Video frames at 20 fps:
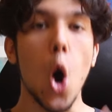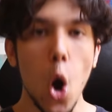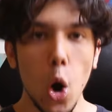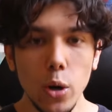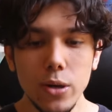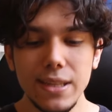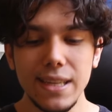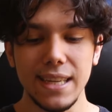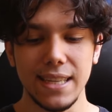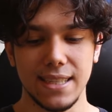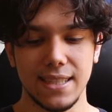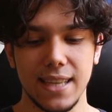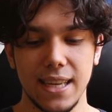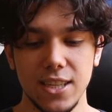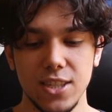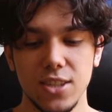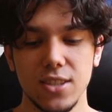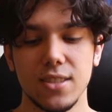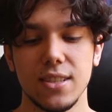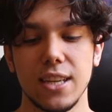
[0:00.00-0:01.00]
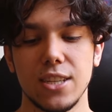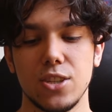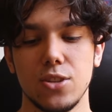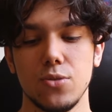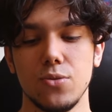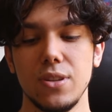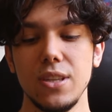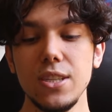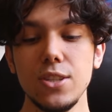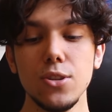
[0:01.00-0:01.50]
all the essentials that
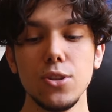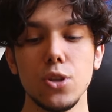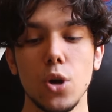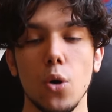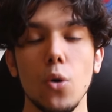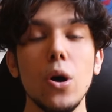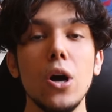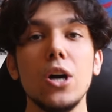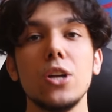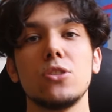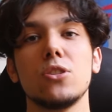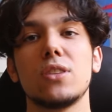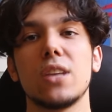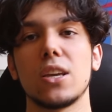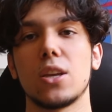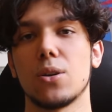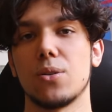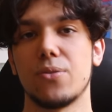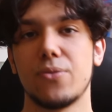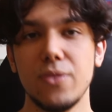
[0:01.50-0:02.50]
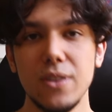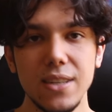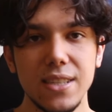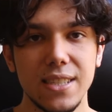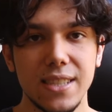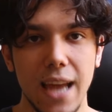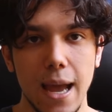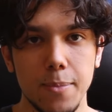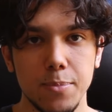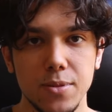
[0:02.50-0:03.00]
you need to know to take your first
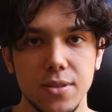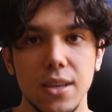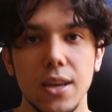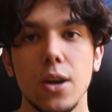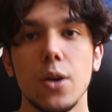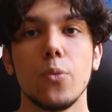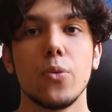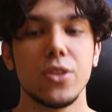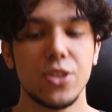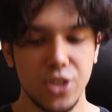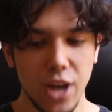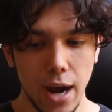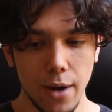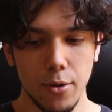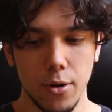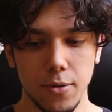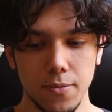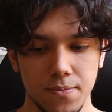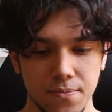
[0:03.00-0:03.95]
steps with gyro.